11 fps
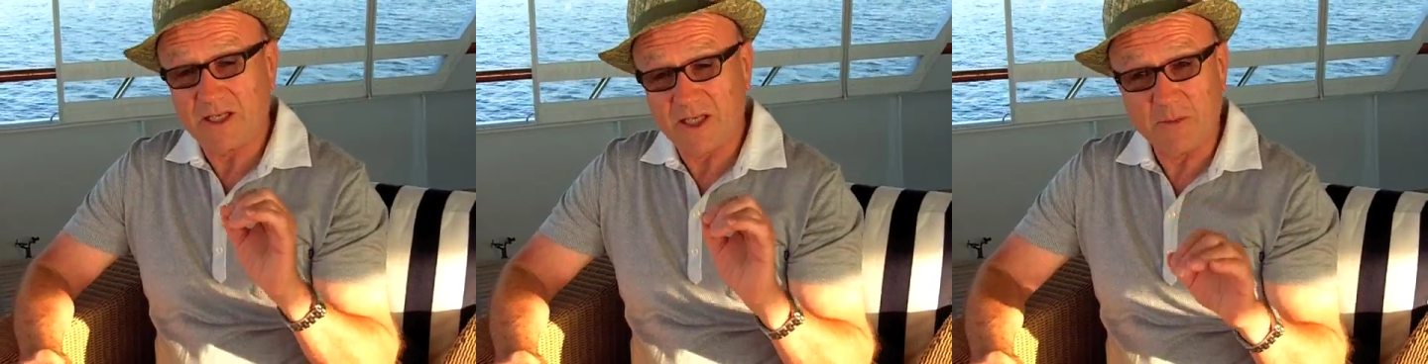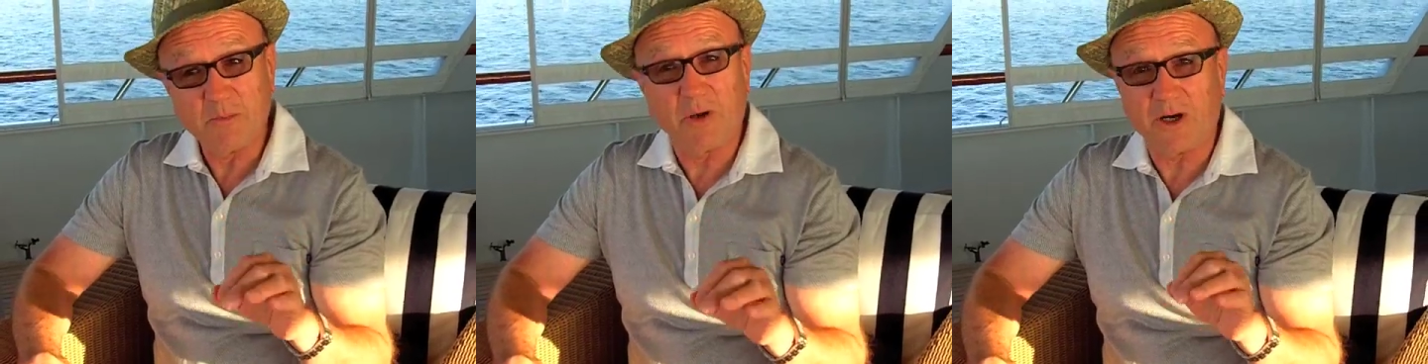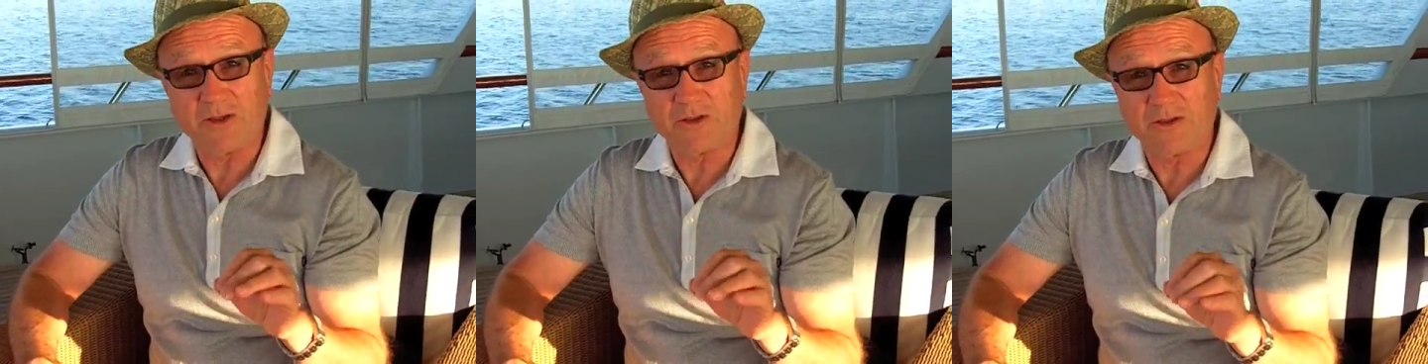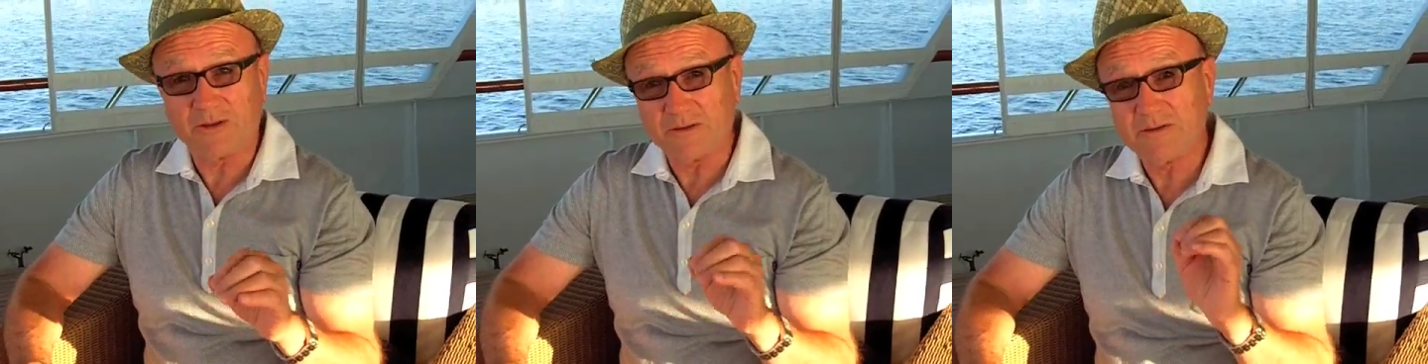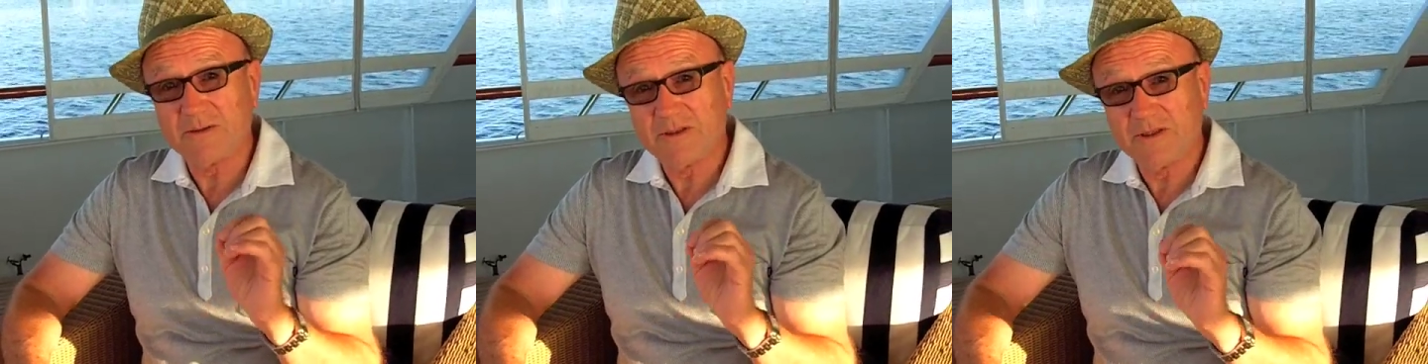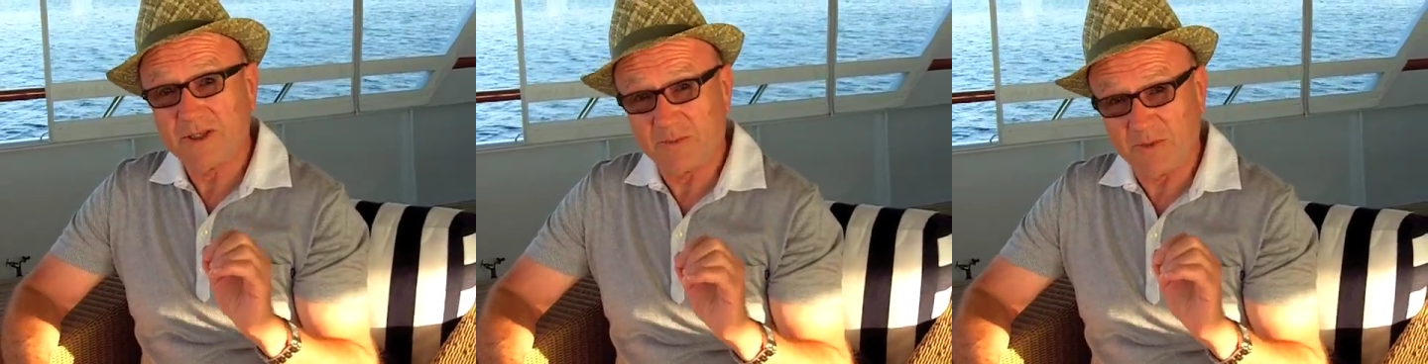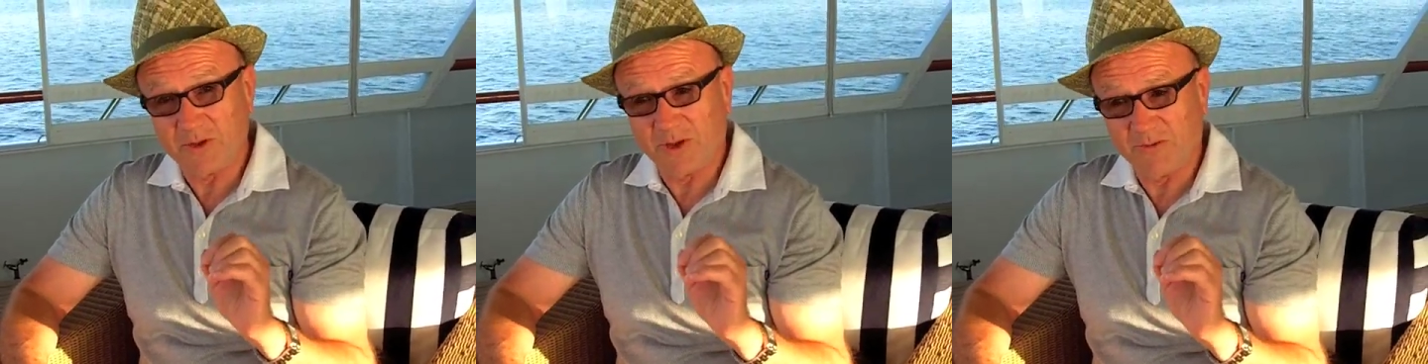impartial
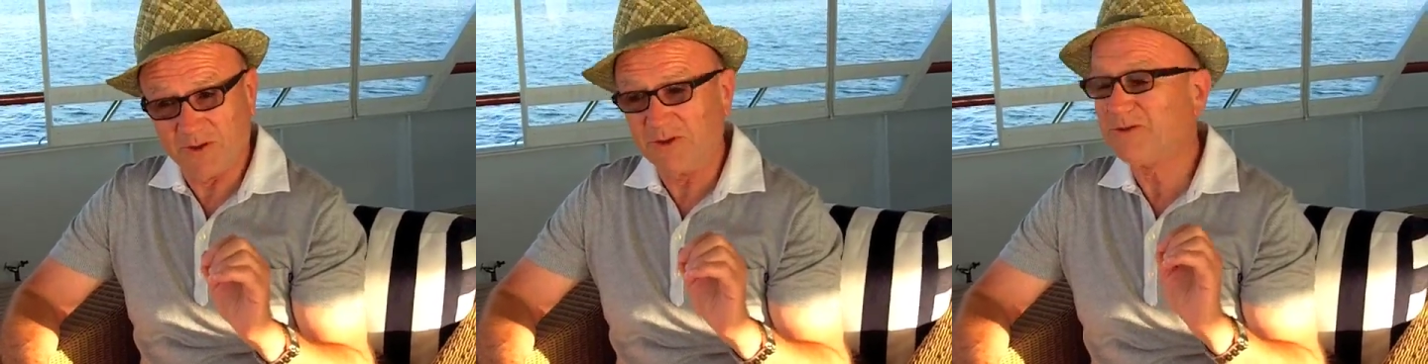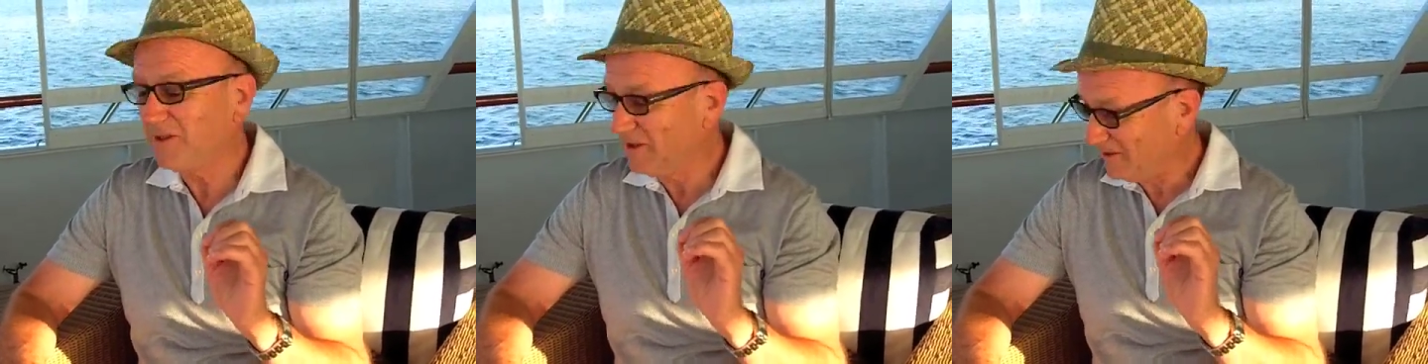observer.